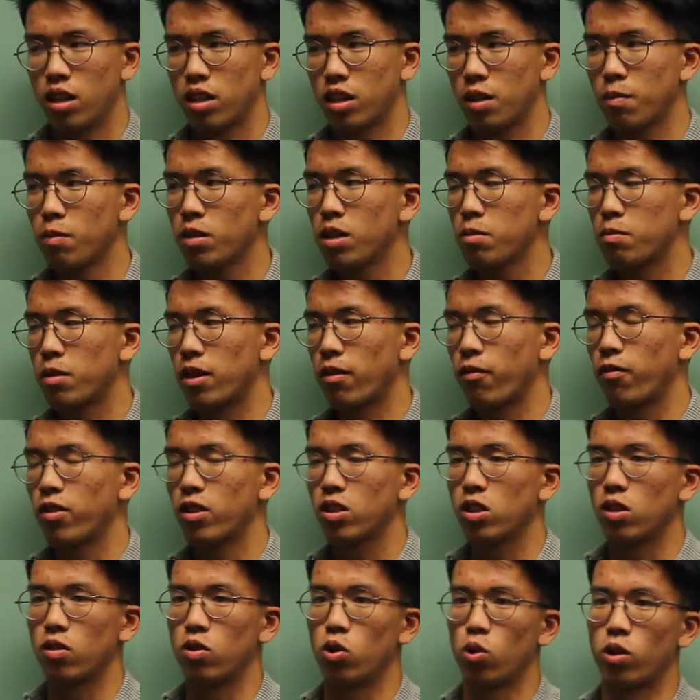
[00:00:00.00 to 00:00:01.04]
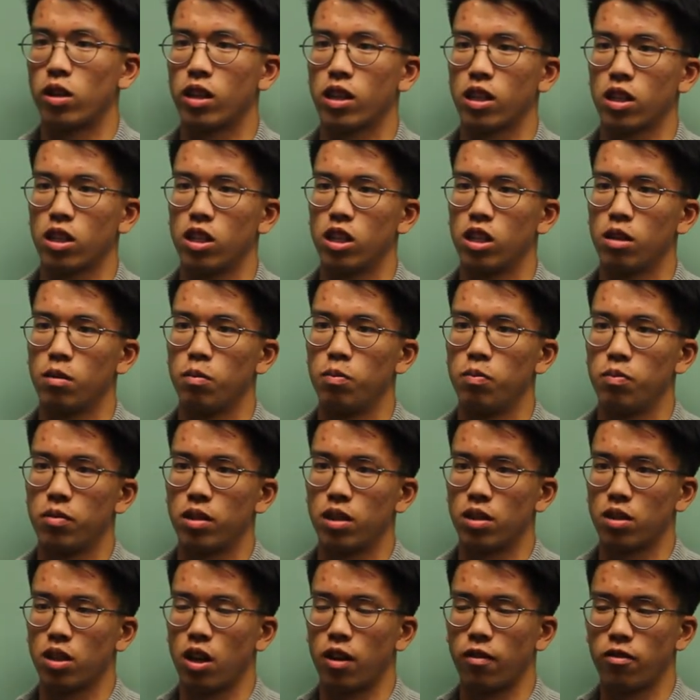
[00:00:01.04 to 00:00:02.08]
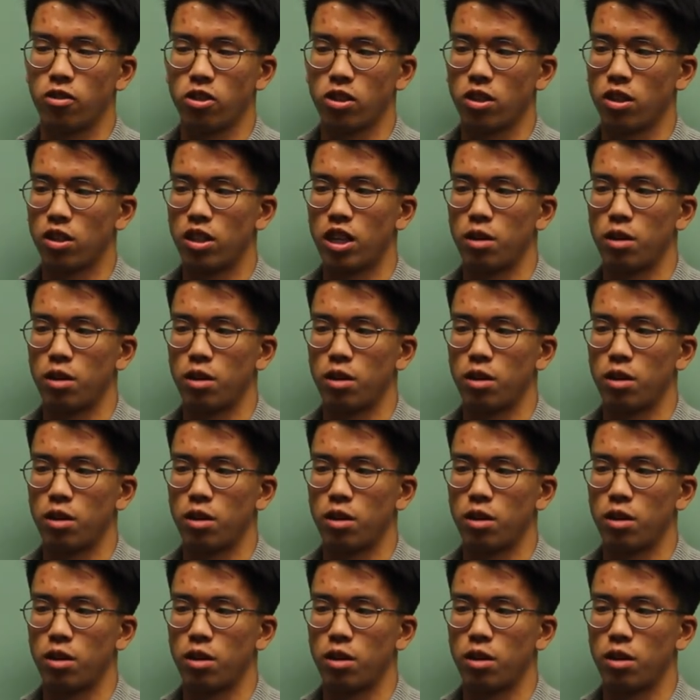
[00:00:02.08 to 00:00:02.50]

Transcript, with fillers: Some of the benefits of joining the club is obviously